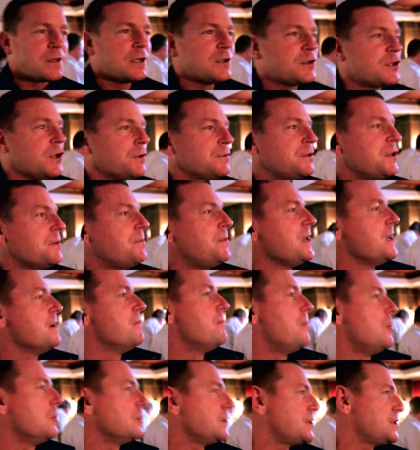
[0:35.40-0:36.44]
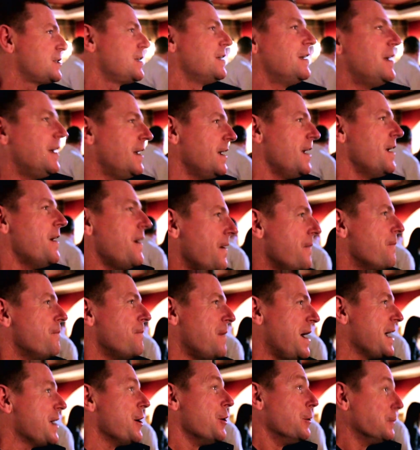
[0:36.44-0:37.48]
So to be amongst
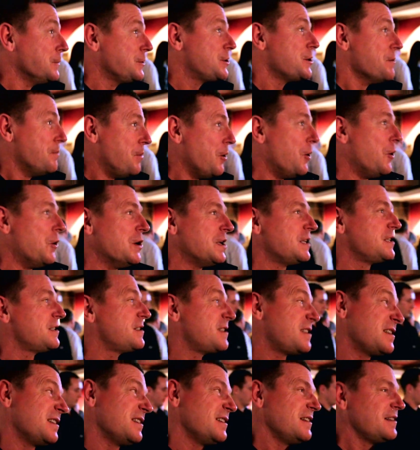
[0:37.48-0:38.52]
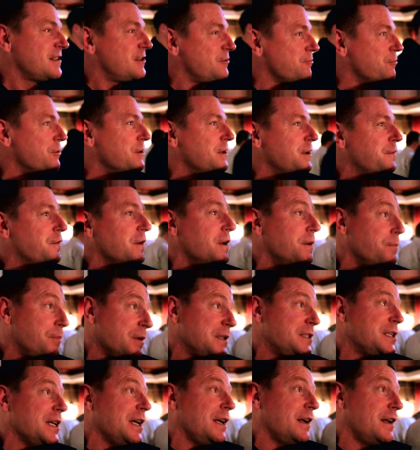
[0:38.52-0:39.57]
my own supporters, it's wonderful, and
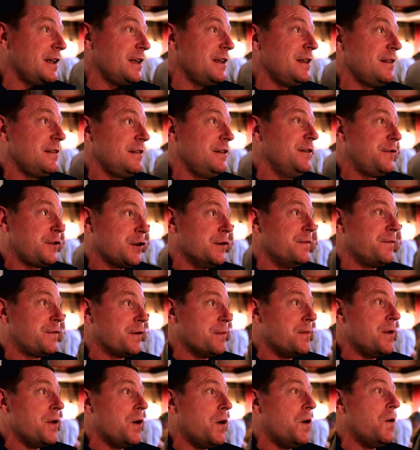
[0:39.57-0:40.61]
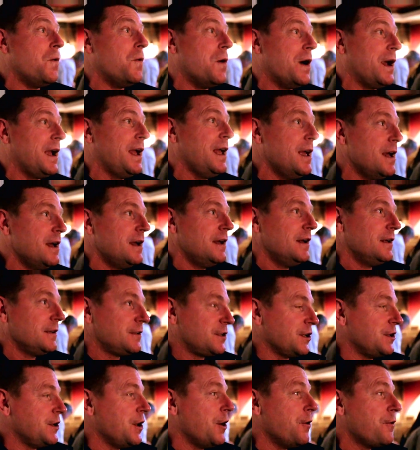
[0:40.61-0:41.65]
particularly you've come from Norway.
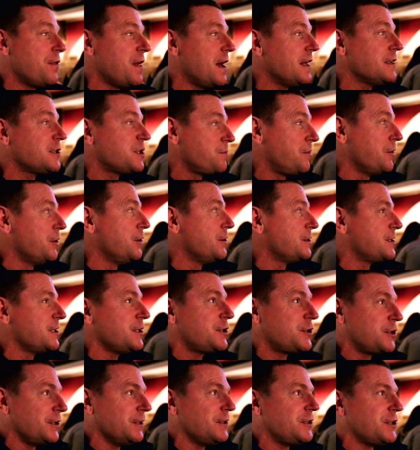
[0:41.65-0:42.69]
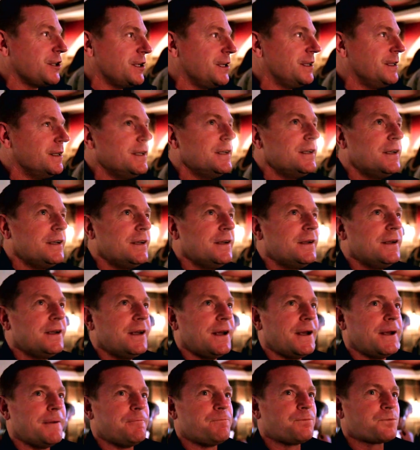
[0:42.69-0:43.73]
To know that Spurs is such a
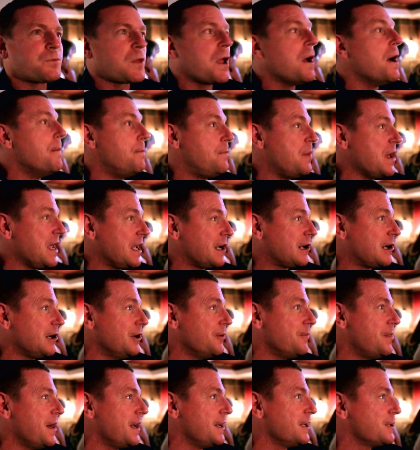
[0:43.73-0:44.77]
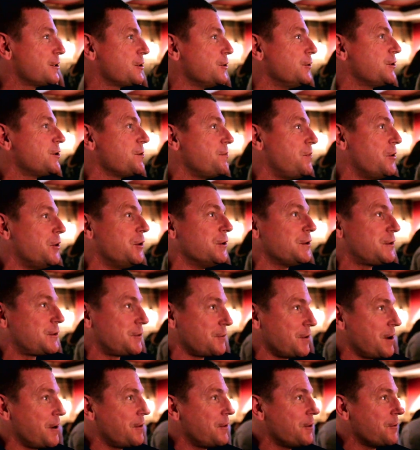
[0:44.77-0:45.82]
big club that it's got supporters
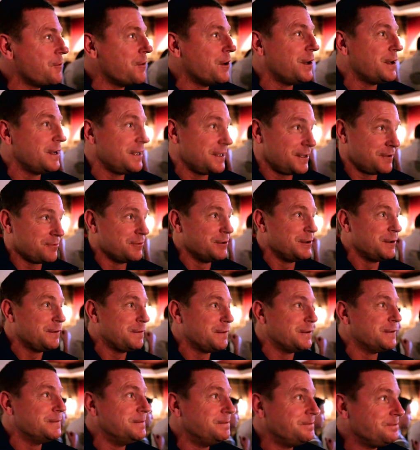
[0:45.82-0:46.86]
throughout the world is wonderful.